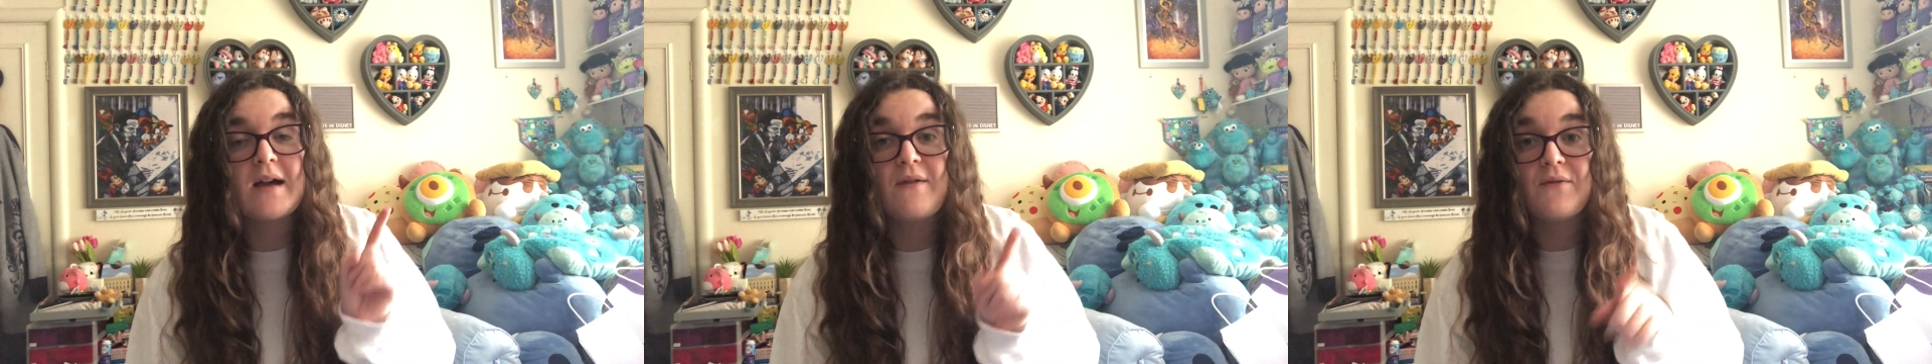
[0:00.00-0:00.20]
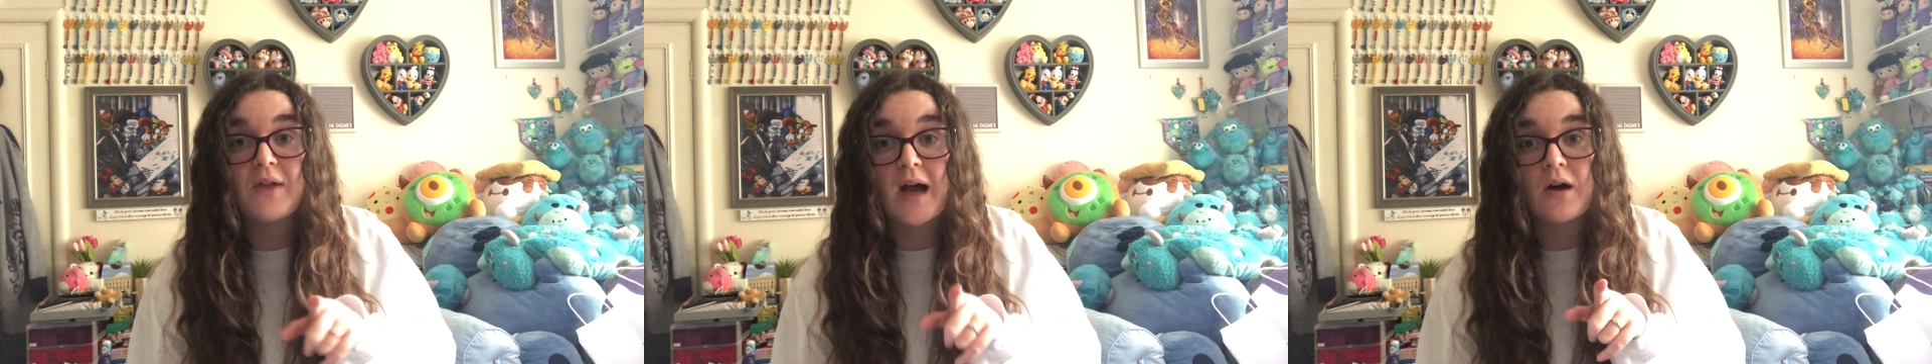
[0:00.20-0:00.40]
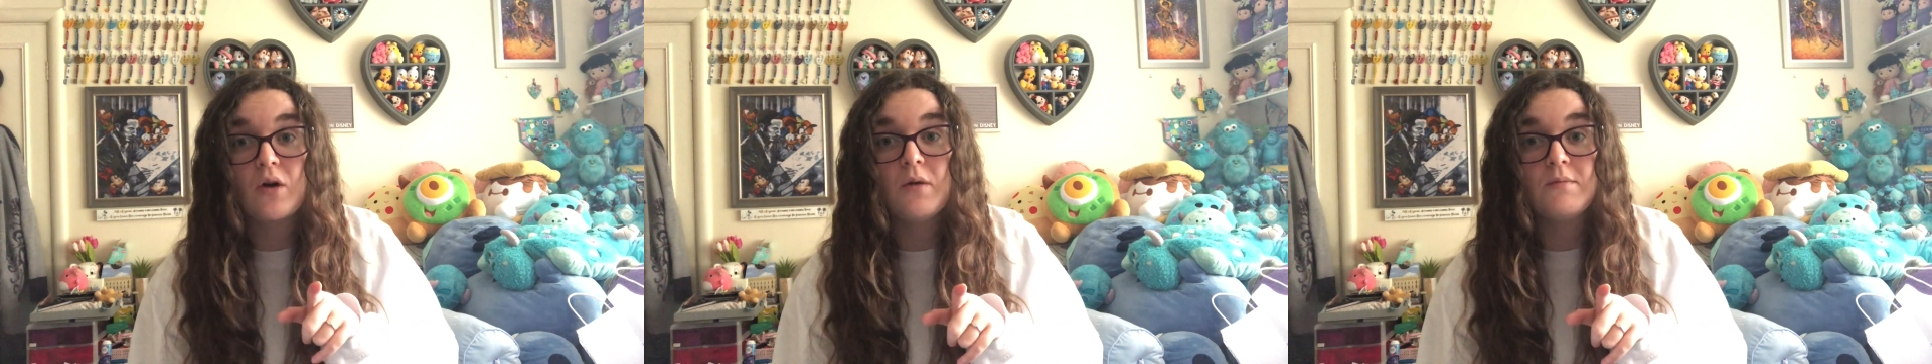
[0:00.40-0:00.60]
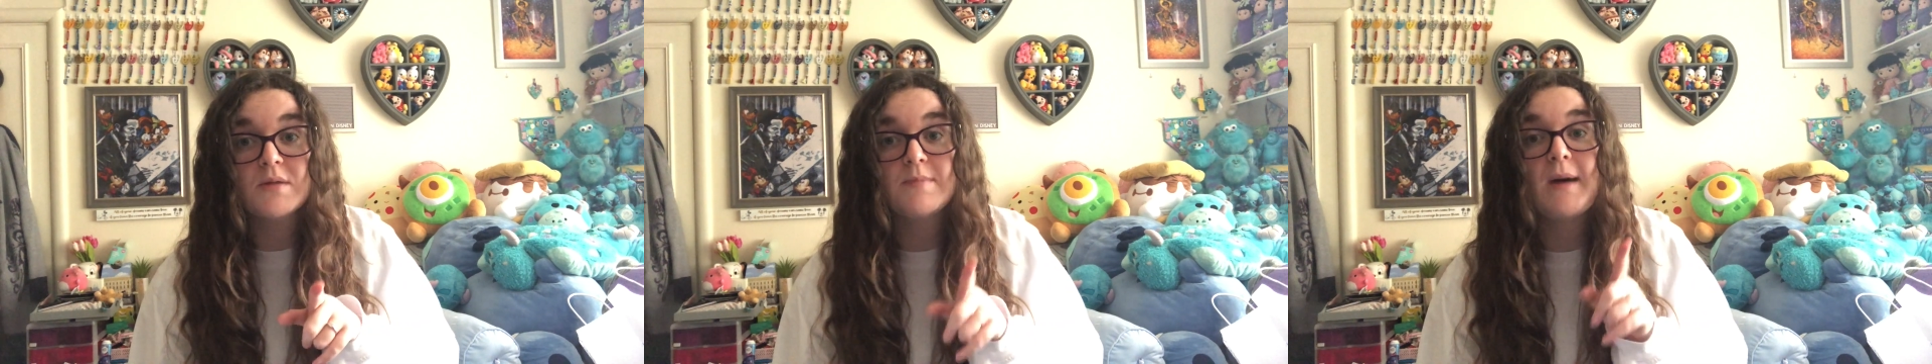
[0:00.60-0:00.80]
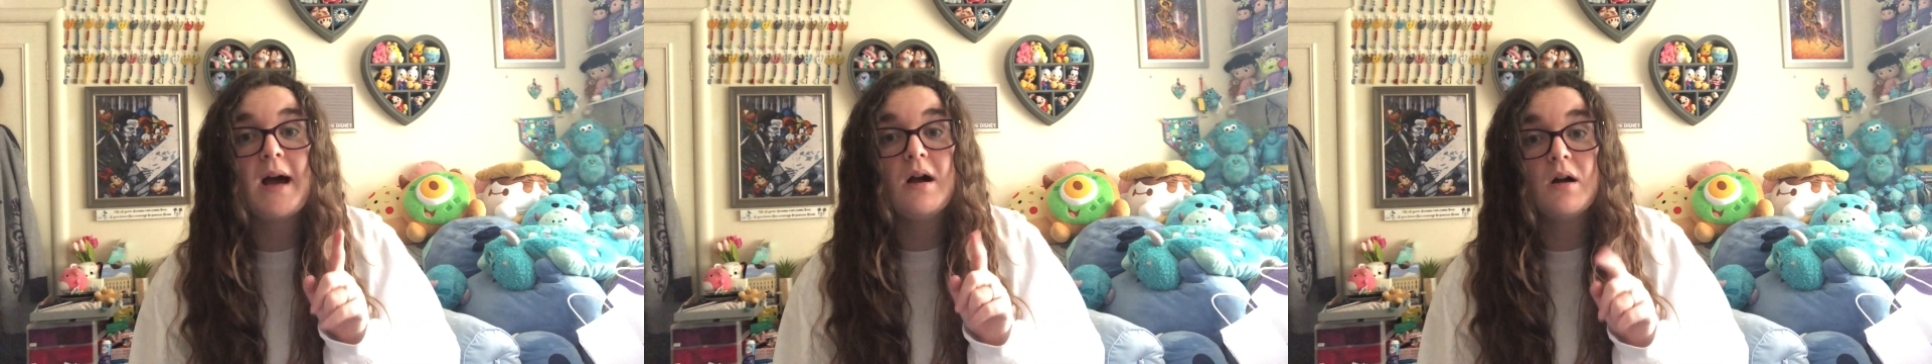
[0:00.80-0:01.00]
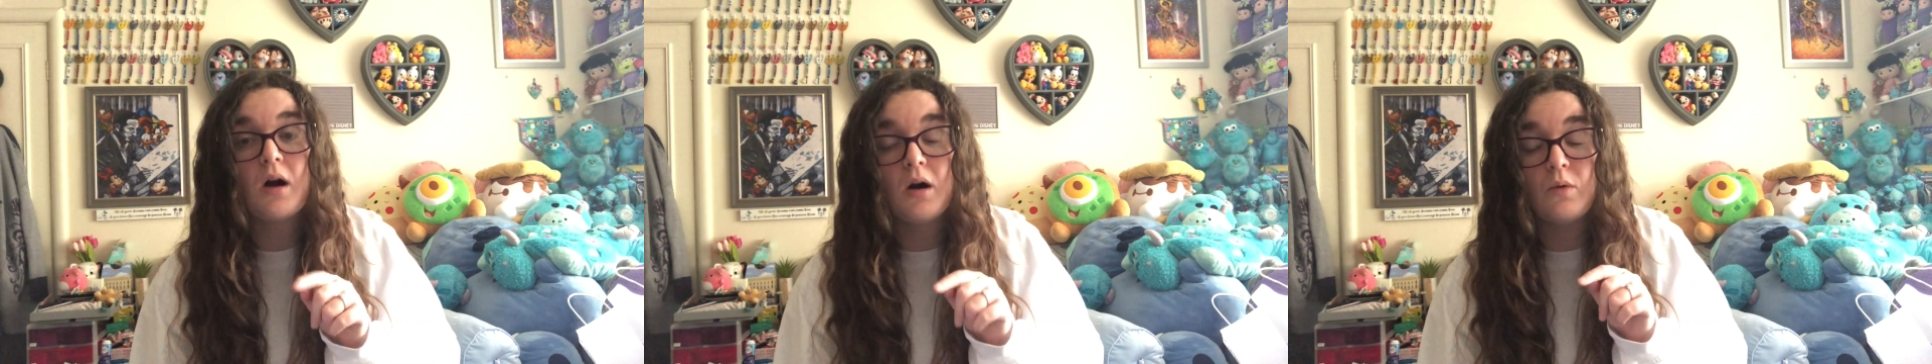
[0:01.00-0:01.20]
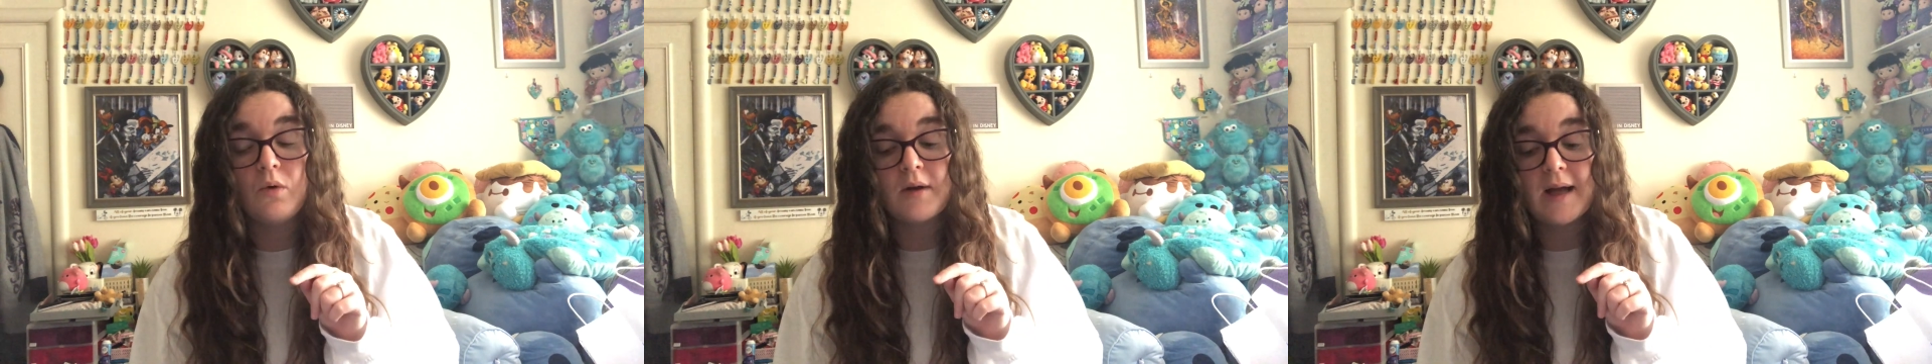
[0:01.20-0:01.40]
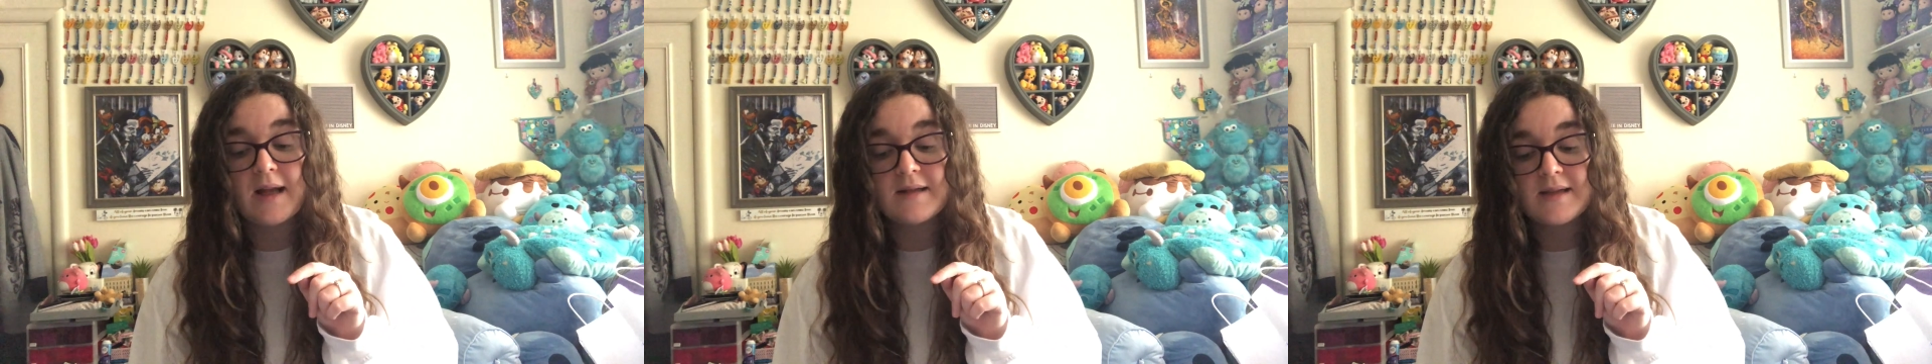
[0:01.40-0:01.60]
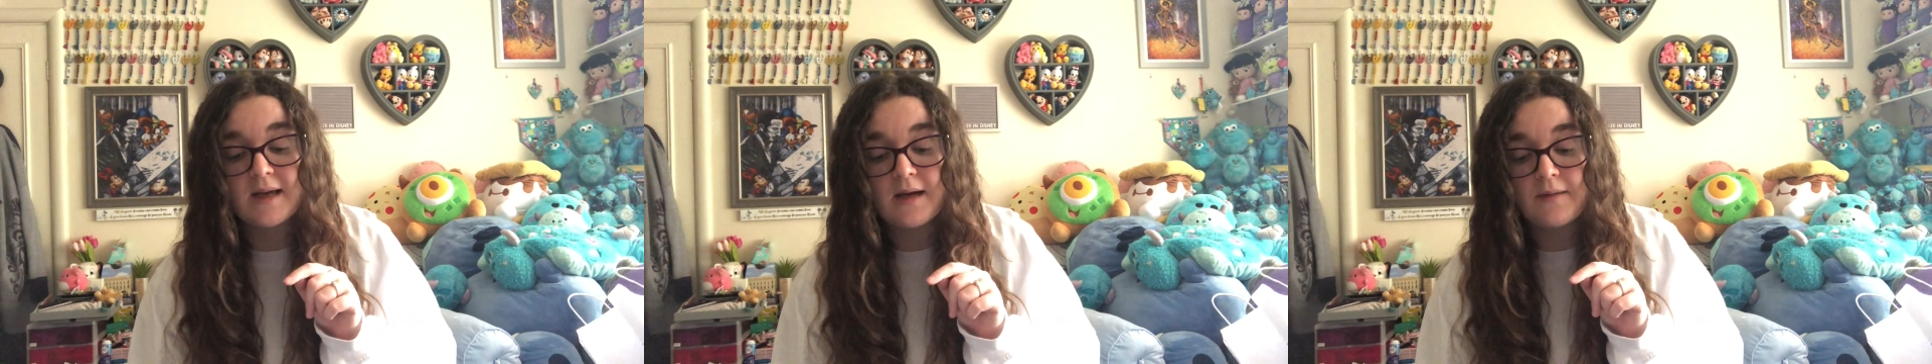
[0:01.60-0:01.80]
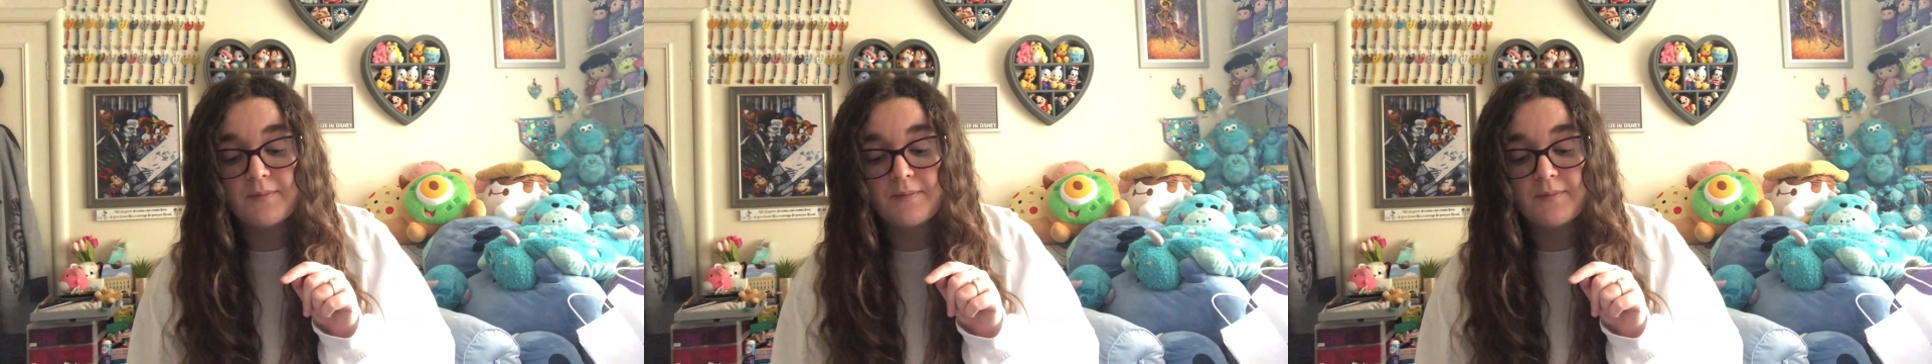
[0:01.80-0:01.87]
If that comes back, I will get it.